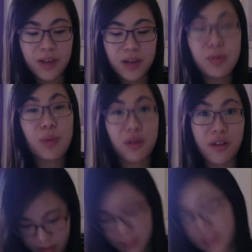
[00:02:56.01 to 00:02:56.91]
My
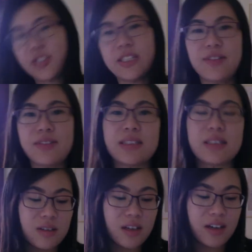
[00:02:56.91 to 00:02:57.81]
brother. Mischievous
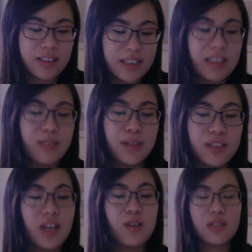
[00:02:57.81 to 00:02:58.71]
thing that I did in my
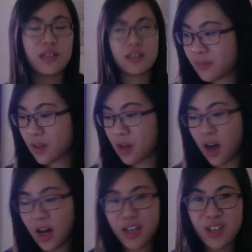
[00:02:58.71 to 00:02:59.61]
childhood.
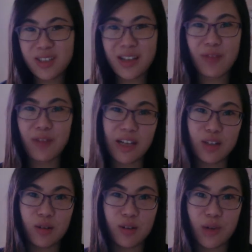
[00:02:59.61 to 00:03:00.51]
I used to get Ray
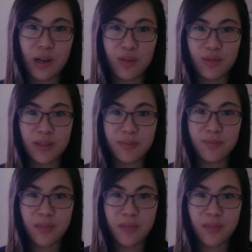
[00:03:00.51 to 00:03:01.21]
told off quite often.